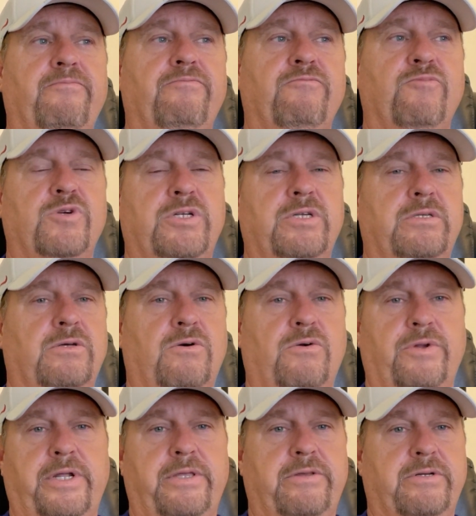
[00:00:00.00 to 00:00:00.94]
which is a whole
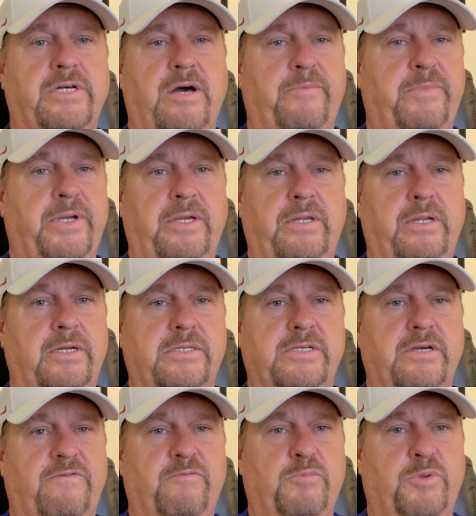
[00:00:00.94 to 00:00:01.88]
nother topic in
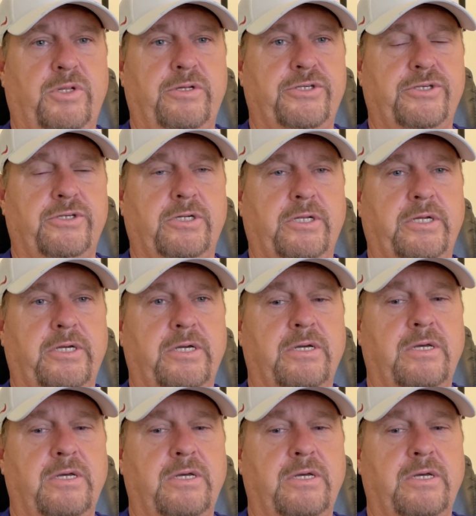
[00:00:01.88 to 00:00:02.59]
itself, bullet journaling.